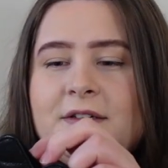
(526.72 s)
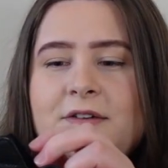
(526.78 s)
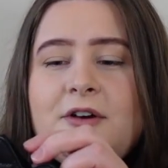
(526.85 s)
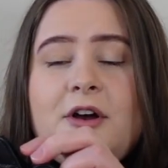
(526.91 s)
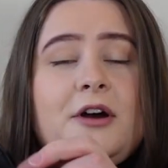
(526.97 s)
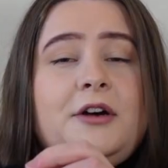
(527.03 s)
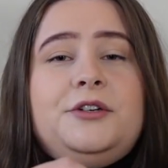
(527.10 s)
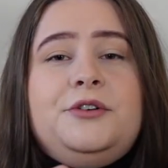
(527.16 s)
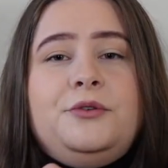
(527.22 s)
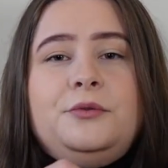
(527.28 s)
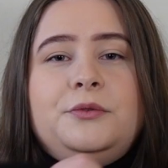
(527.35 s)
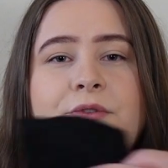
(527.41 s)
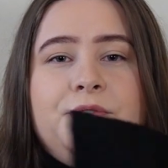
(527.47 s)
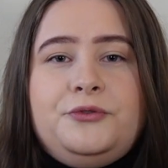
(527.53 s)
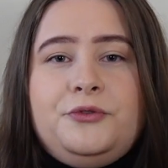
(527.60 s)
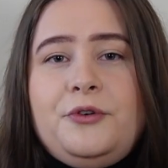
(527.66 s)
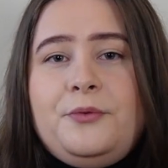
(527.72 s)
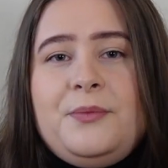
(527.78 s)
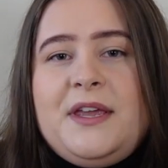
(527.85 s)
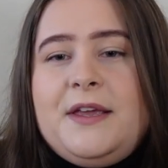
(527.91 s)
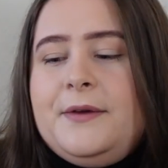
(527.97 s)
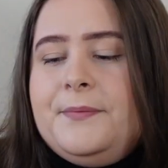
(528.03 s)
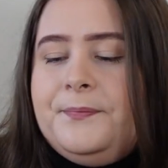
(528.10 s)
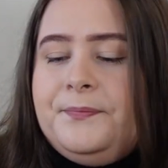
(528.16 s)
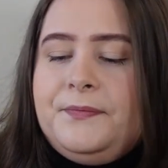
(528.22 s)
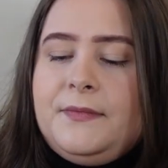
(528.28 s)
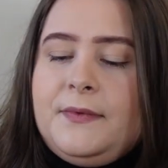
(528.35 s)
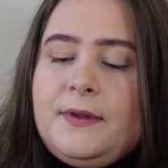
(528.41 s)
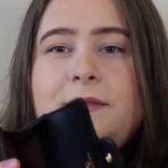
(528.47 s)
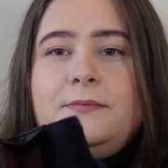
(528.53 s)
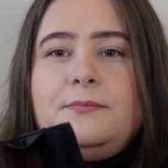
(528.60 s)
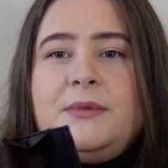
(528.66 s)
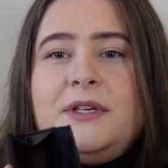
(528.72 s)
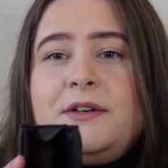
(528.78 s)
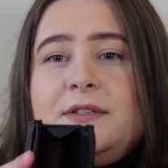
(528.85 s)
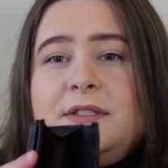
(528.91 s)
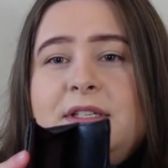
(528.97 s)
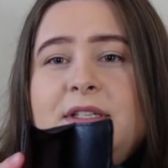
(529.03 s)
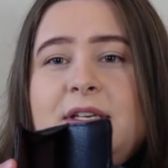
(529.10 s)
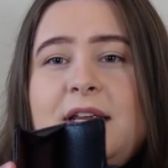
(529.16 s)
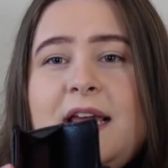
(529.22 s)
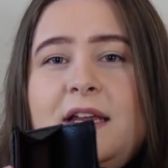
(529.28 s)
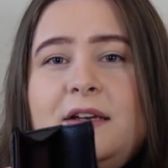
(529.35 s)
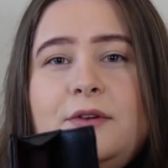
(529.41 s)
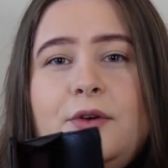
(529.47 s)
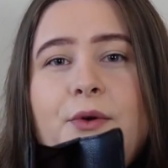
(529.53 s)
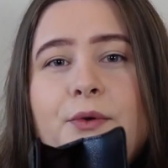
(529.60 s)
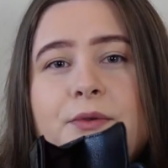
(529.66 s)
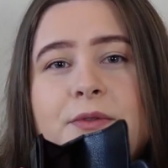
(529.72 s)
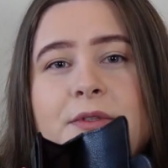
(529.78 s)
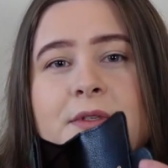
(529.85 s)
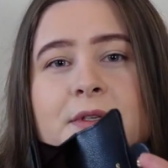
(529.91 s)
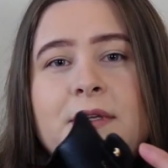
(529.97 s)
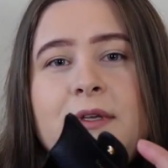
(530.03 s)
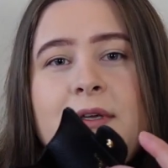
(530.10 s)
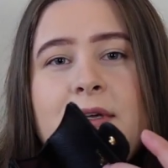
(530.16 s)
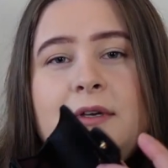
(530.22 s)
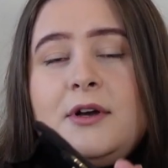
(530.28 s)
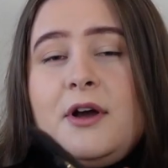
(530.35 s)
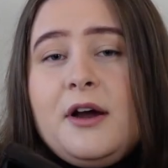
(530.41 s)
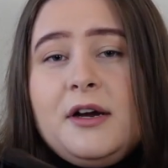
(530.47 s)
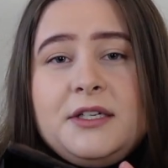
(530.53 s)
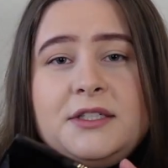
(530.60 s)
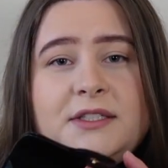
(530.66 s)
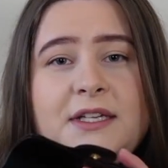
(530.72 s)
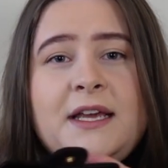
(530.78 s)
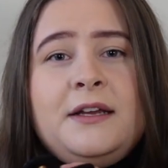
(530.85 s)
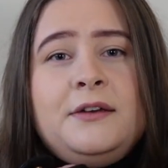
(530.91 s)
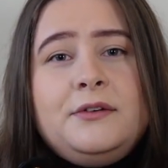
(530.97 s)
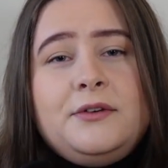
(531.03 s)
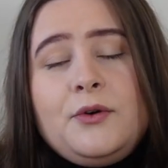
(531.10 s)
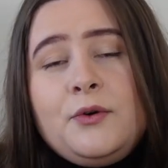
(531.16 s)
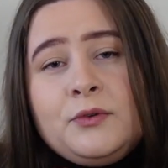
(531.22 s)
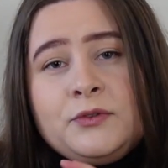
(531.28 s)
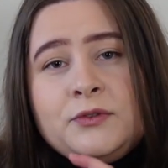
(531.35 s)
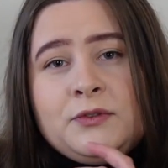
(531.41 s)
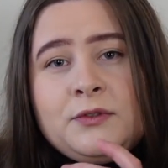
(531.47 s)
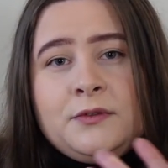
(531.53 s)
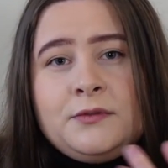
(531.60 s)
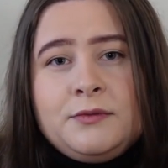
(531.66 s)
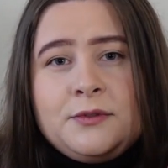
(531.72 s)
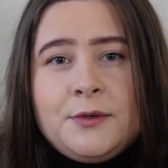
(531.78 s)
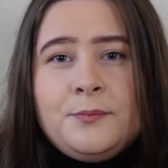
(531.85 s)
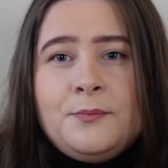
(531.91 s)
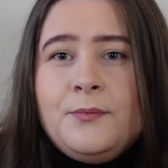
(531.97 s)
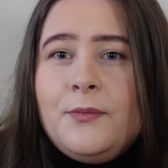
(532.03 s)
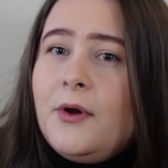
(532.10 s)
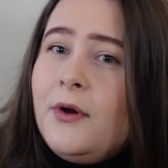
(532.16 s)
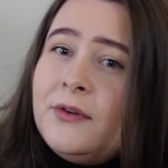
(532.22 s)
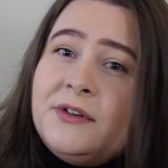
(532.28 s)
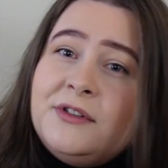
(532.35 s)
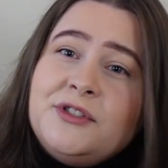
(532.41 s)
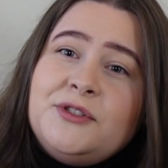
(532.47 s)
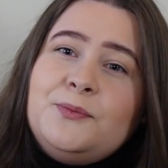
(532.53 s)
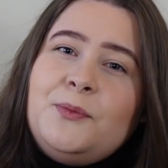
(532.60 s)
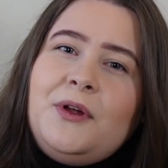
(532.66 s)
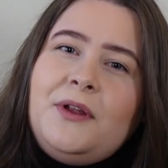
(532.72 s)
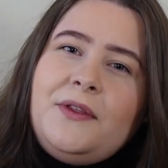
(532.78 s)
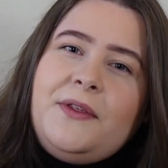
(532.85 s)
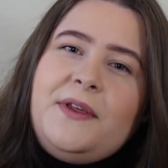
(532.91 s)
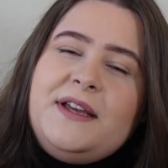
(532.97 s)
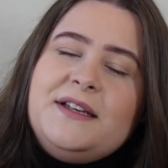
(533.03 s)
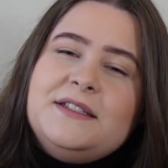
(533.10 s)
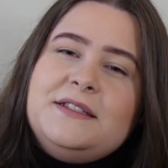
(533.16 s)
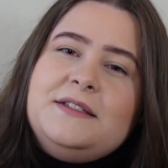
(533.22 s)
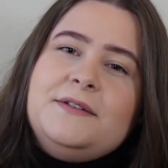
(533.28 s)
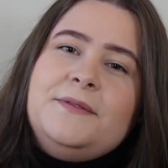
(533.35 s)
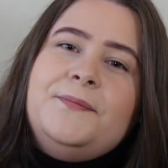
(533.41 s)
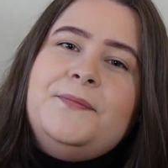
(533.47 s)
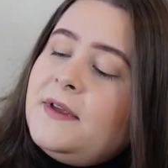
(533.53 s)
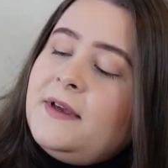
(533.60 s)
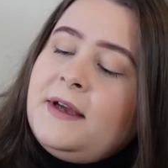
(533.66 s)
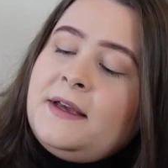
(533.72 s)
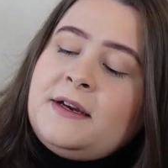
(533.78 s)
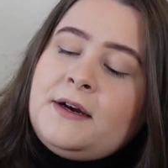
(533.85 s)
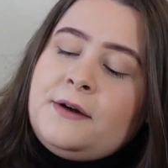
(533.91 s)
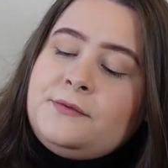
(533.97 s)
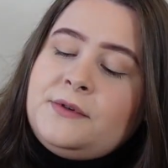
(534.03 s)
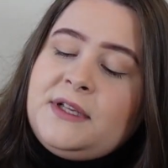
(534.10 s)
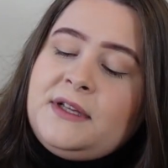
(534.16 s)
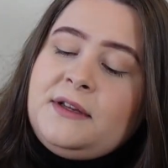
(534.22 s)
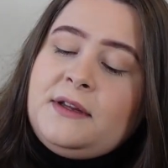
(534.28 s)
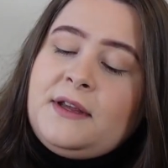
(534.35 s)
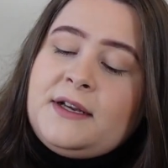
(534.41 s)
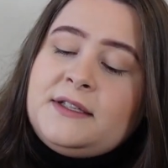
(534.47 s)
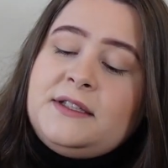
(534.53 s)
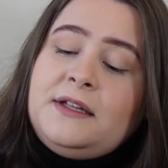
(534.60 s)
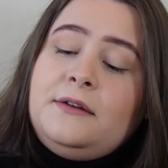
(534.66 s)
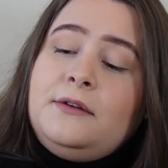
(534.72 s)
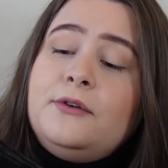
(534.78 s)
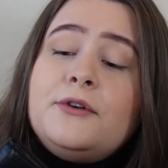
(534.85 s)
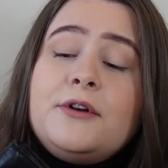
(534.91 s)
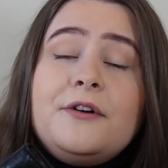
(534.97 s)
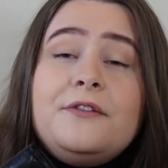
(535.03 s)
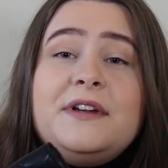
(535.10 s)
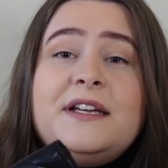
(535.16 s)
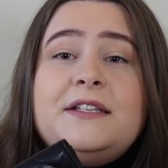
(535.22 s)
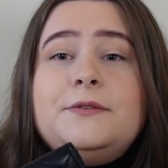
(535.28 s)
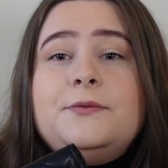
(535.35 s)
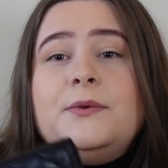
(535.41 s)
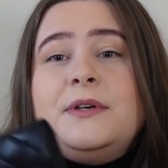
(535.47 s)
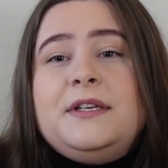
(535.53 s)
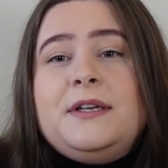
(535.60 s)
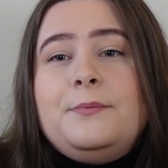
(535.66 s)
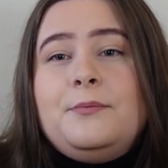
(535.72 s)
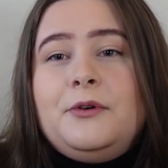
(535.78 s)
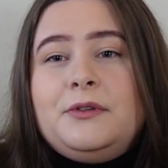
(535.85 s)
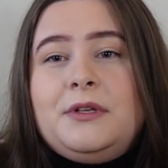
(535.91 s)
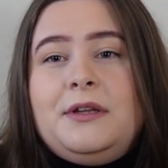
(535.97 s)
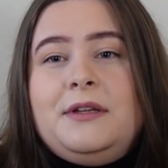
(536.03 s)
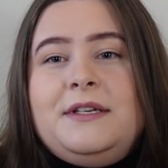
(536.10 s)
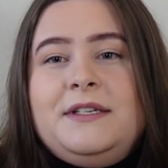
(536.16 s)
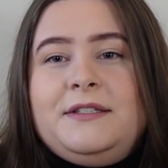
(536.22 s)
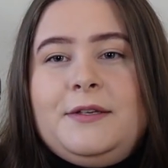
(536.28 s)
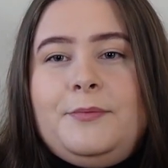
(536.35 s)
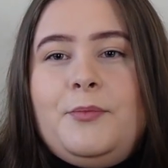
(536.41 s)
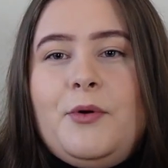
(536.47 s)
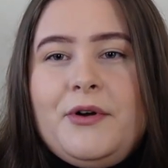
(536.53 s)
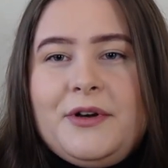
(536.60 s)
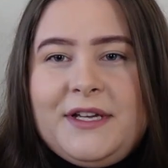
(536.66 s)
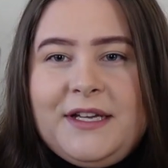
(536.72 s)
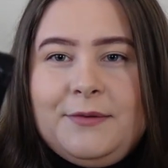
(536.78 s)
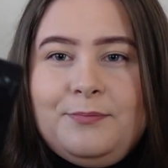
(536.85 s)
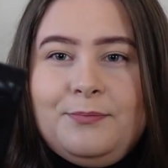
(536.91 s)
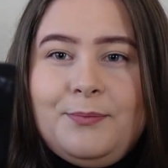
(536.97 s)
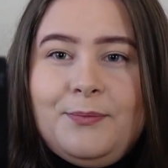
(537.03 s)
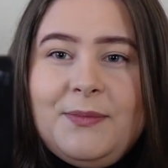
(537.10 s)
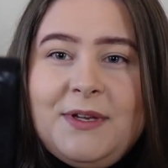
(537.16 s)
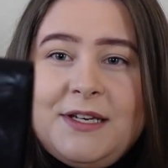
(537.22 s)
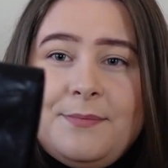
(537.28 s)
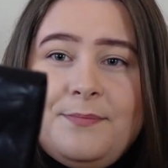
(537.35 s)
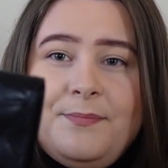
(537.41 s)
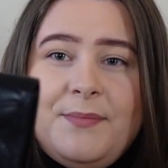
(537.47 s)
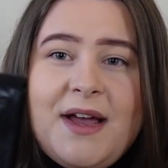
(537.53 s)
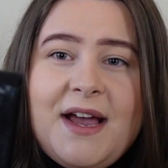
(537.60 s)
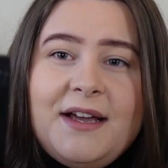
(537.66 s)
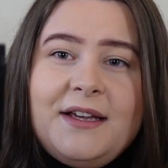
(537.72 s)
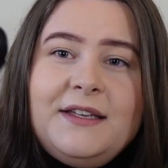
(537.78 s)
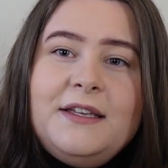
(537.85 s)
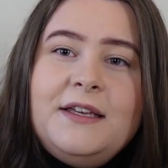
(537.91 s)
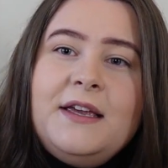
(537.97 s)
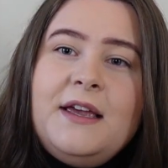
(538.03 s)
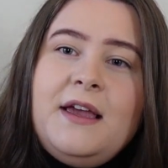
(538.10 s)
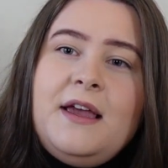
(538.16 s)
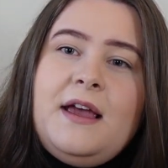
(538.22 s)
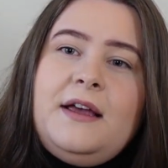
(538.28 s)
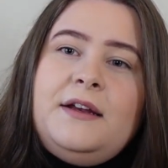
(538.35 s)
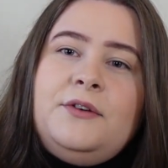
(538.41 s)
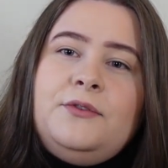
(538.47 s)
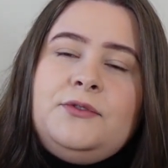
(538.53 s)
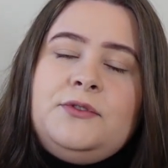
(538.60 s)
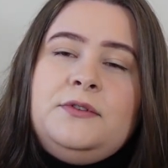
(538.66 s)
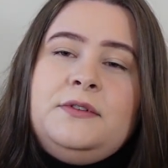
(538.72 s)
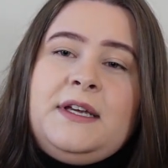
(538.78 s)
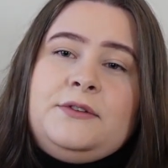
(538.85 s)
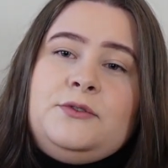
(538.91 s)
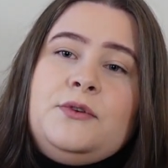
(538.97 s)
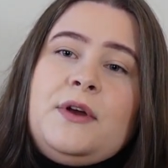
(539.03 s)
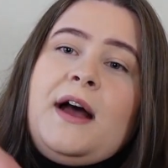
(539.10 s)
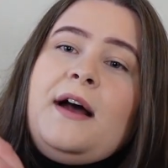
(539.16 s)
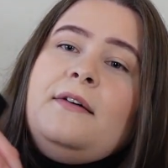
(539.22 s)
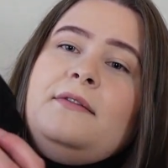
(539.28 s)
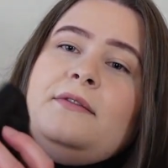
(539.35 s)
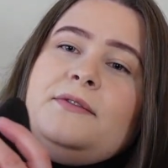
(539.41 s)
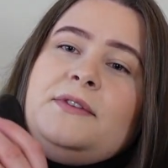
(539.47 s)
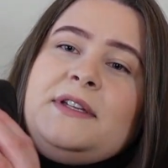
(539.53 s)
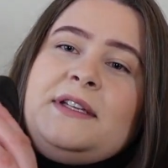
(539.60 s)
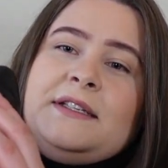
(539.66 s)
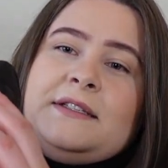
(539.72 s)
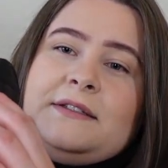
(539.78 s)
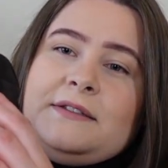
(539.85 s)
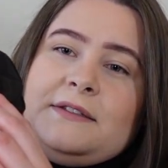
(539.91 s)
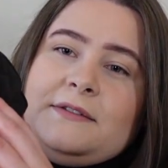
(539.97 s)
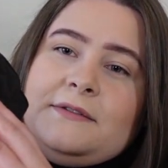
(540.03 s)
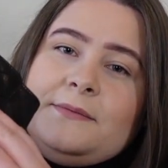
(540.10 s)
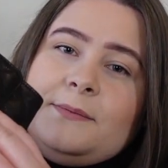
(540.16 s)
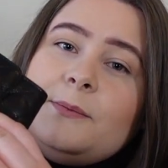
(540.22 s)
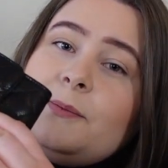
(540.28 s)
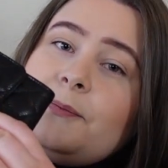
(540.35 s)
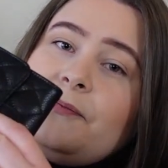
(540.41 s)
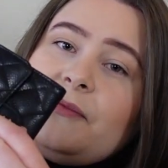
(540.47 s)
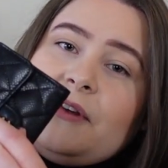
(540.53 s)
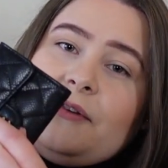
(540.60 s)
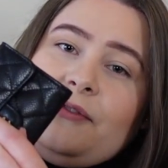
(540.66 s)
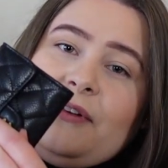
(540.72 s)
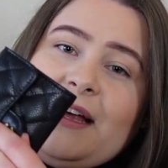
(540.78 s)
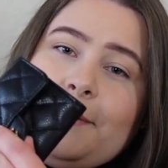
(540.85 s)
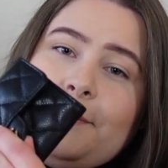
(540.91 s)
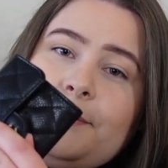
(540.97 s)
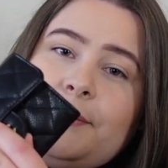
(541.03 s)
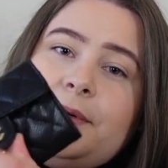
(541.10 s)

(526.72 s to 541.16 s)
card holder for me, because it can hold cards and also some other small things. And I really like the look of it with the Mona Lisa pocket in the back, and also that you have this flap